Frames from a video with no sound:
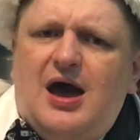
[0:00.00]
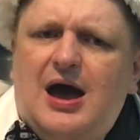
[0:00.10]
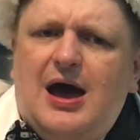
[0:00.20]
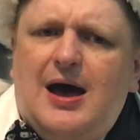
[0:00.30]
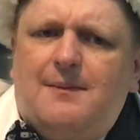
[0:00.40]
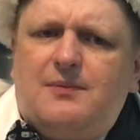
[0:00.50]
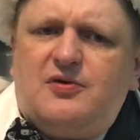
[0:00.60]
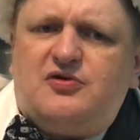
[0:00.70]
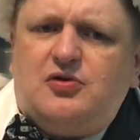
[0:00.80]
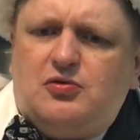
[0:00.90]

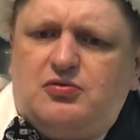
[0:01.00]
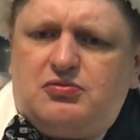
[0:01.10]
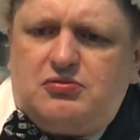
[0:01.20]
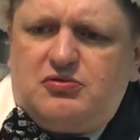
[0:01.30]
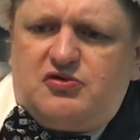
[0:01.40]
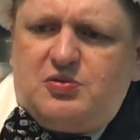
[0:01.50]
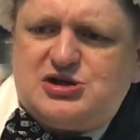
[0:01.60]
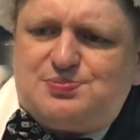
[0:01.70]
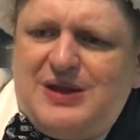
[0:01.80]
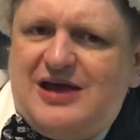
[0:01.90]
to
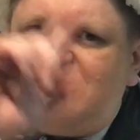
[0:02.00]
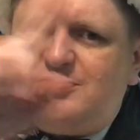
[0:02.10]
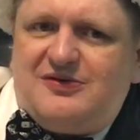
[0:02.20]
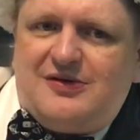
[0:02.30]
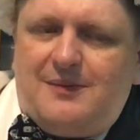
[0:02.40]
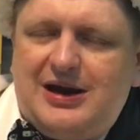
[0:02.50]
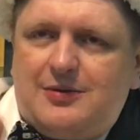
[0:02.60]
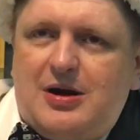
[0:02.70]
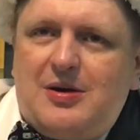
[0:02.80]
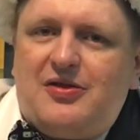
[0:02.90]
switch places with somebody
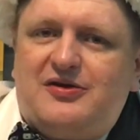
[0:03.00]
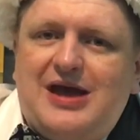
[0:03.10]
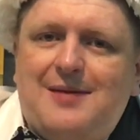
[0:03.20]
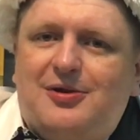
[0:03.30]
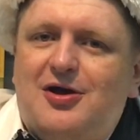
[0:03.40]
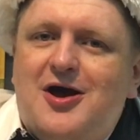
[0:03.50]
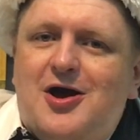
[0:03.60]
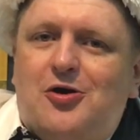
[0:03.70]
and run around the table,